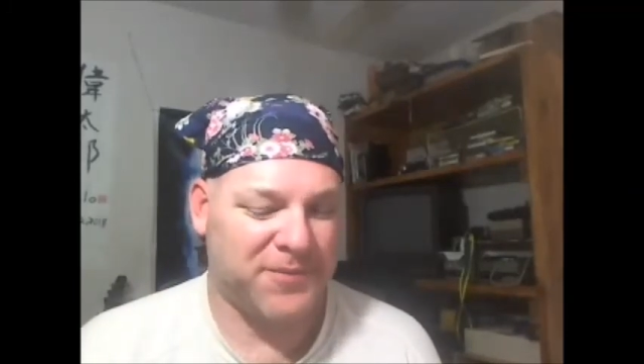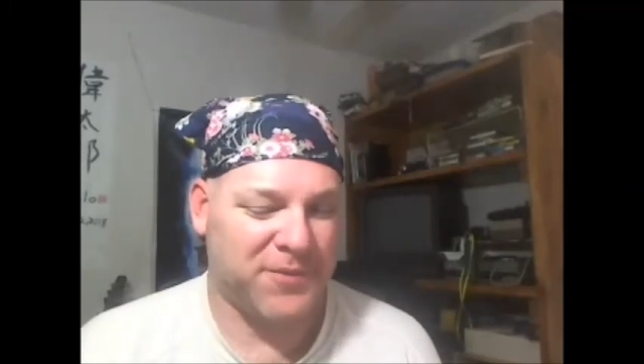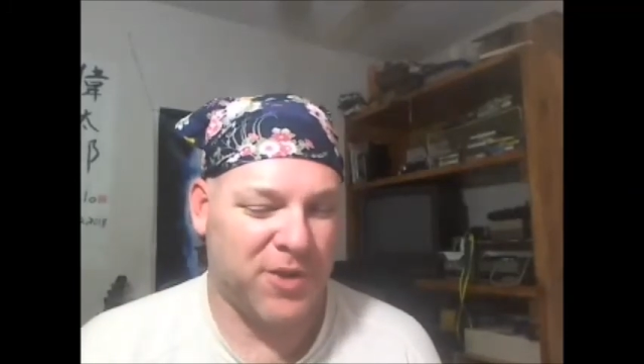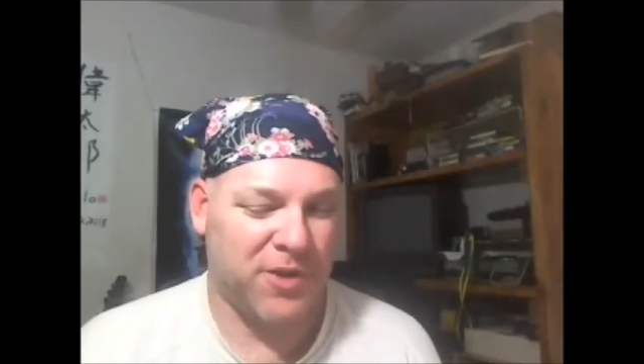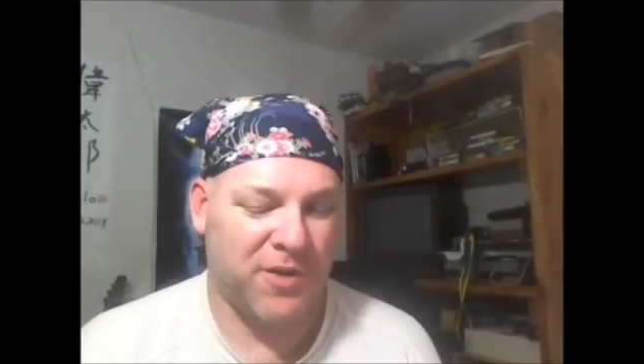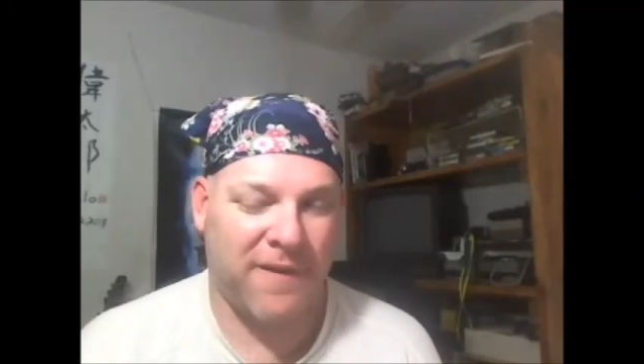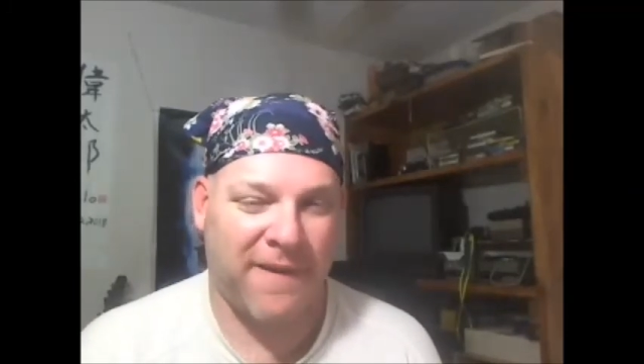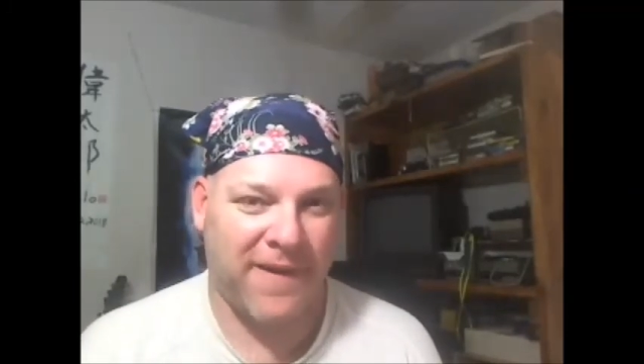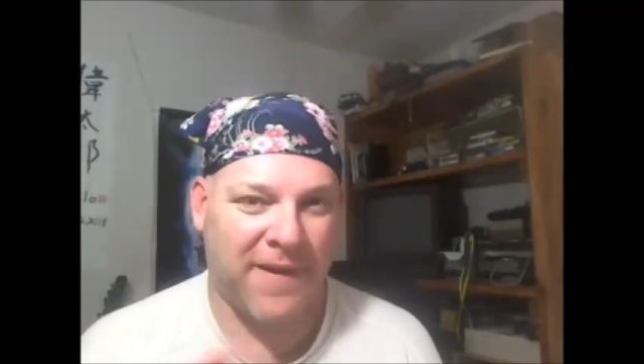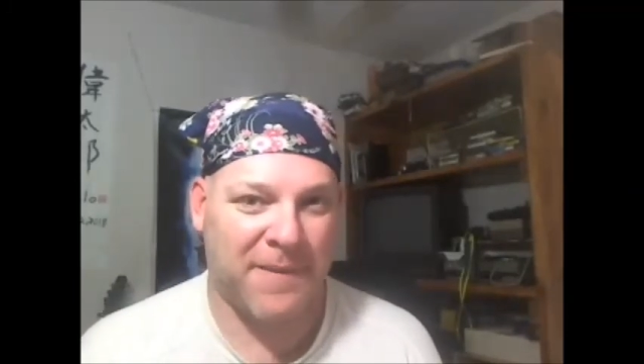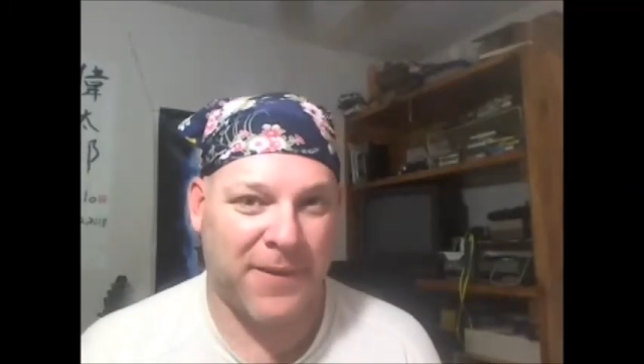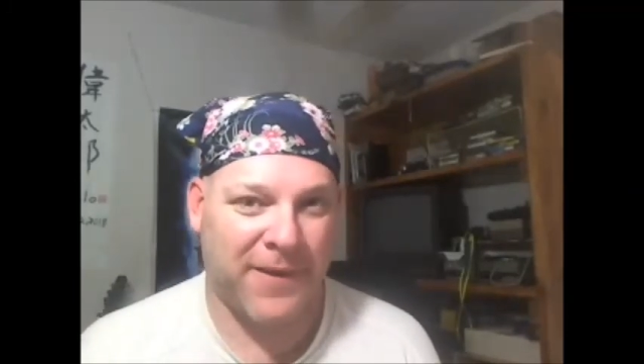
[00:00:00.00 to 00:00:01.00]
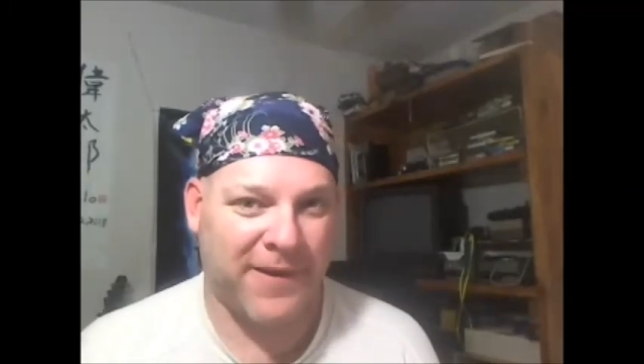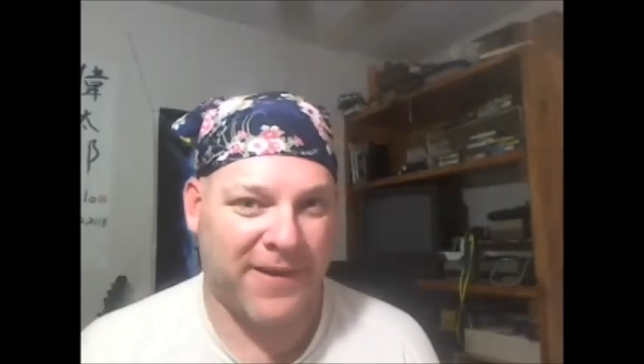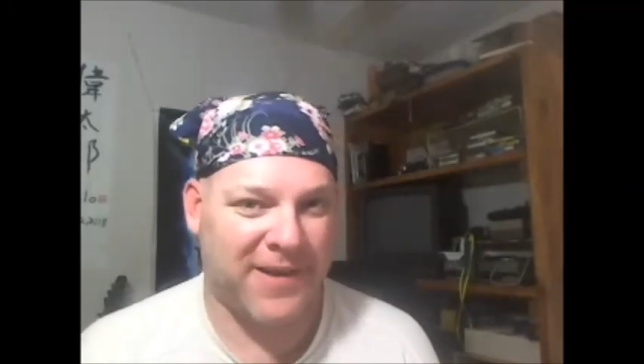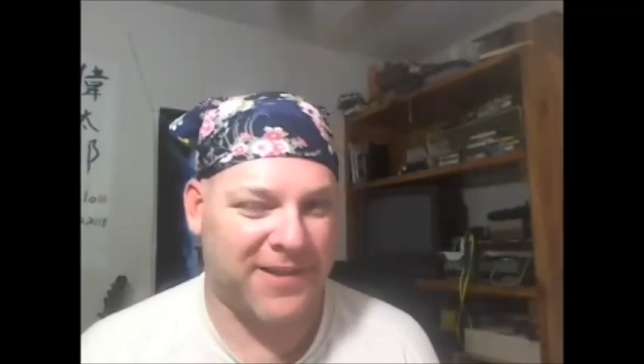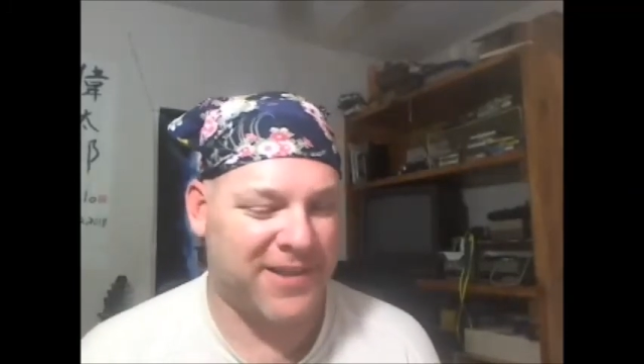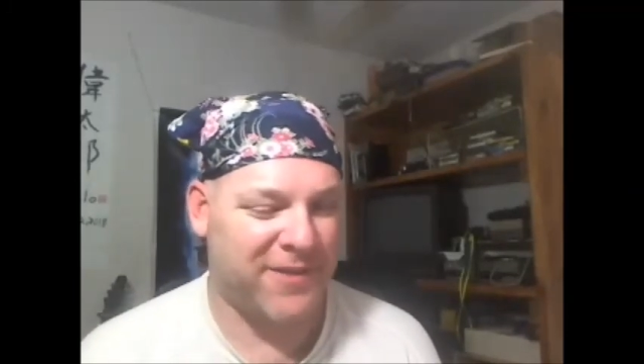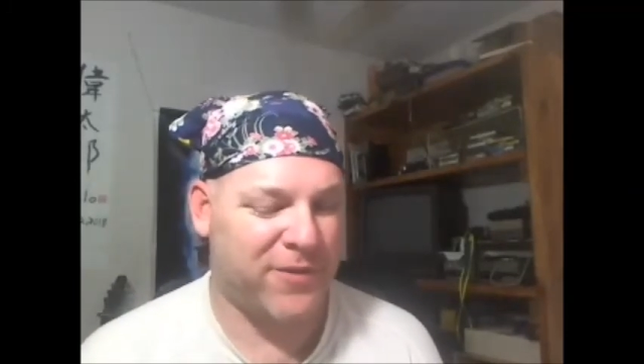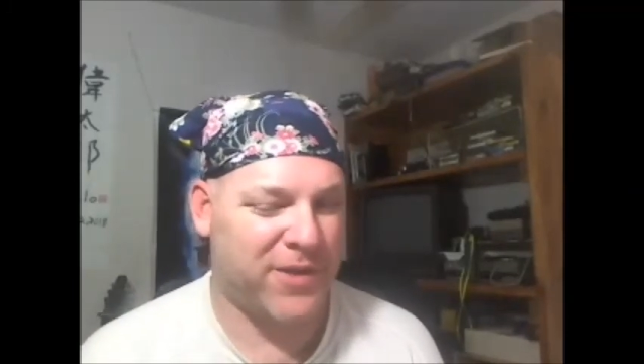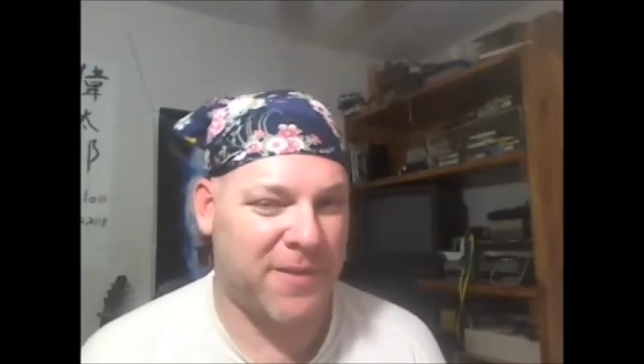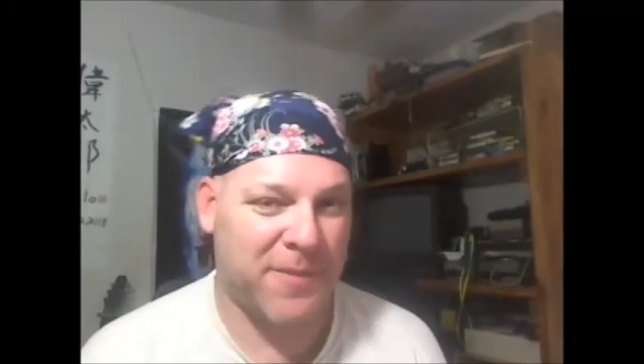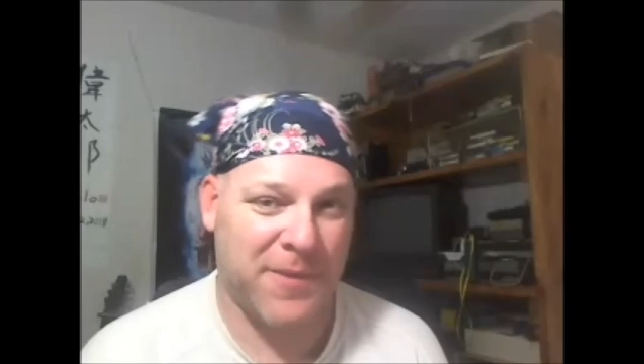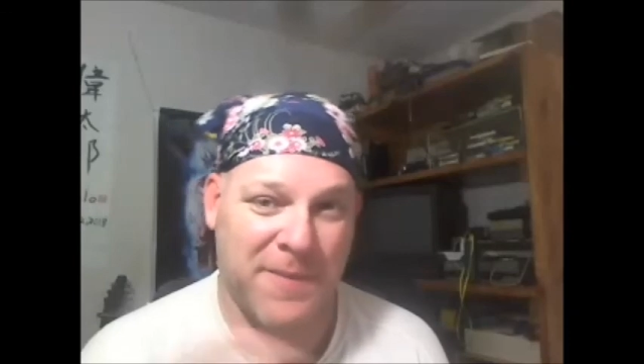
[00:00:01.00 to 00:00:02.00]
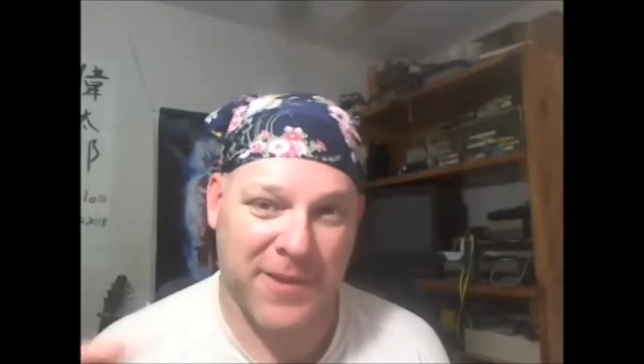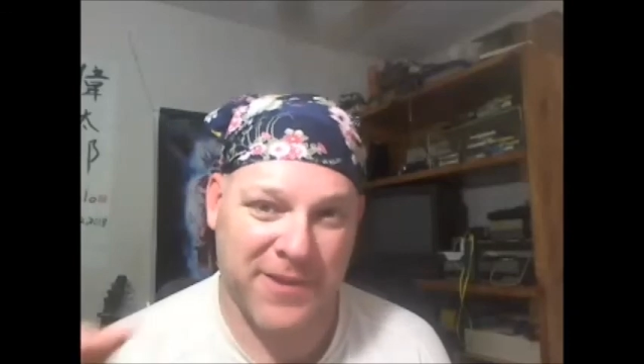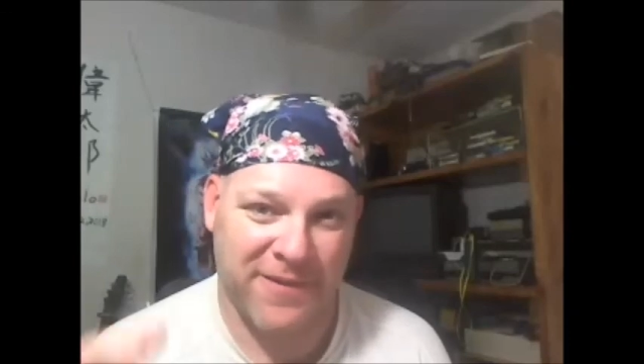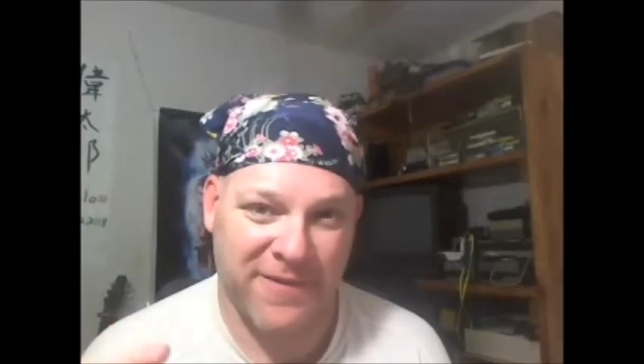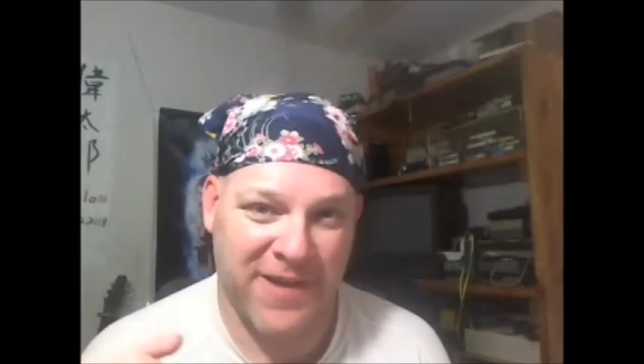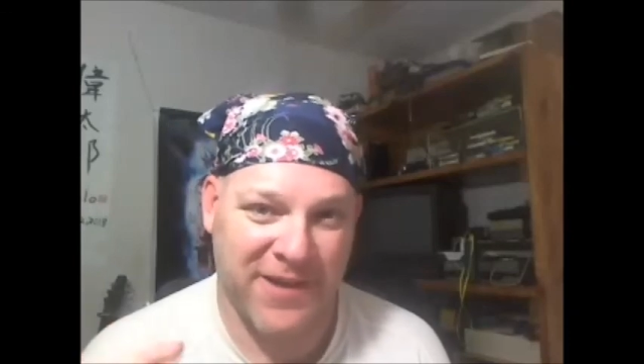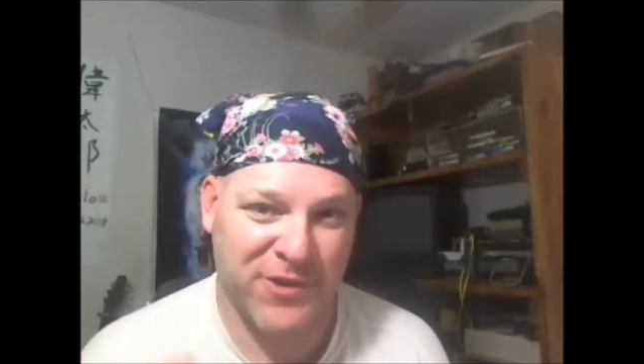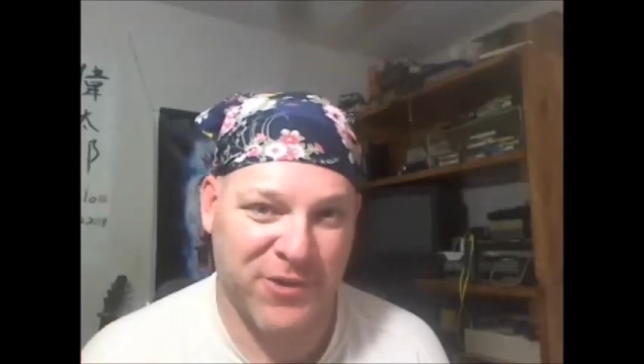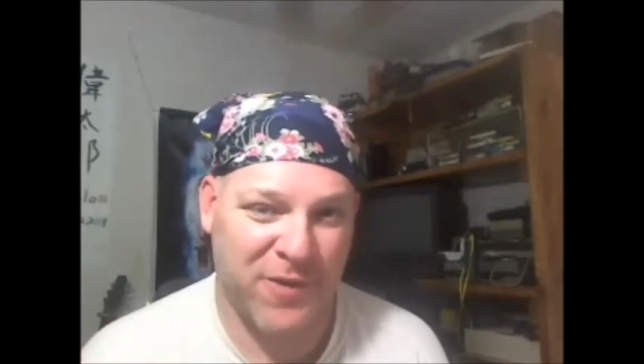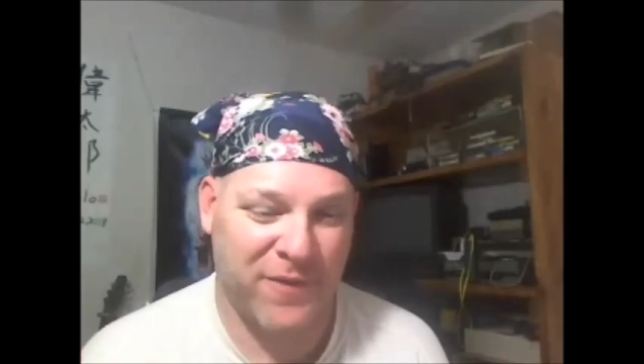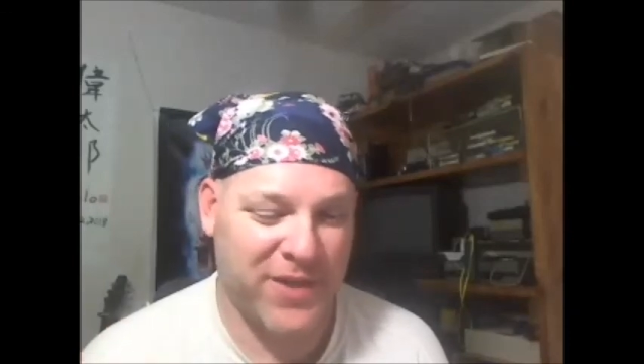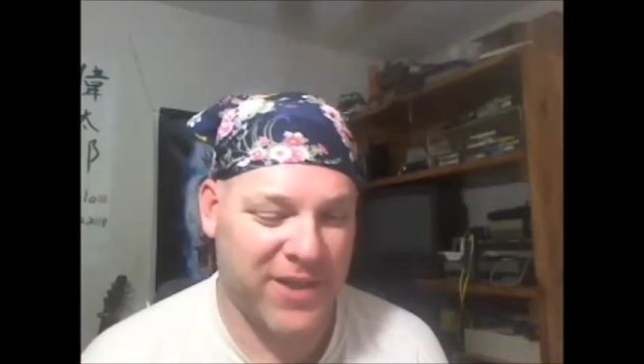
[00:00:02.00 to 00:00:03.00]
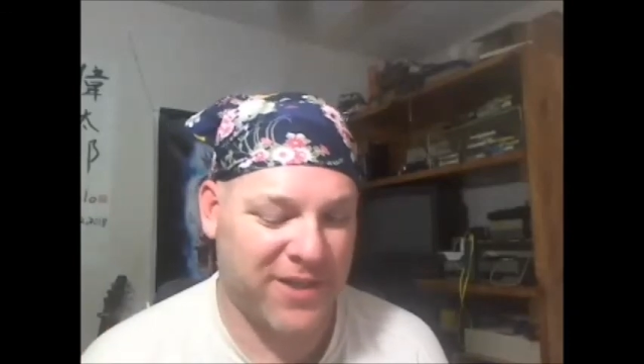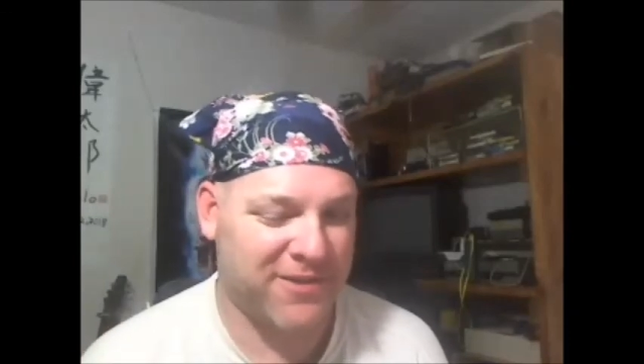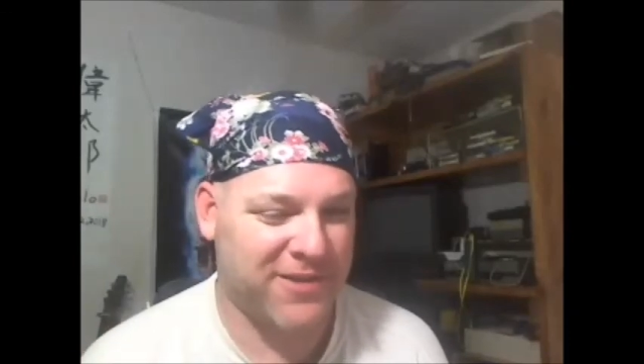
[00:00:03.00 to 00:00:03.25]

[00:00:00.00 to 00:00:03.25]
So I got plenty of content for that, but it makes it a nice short video.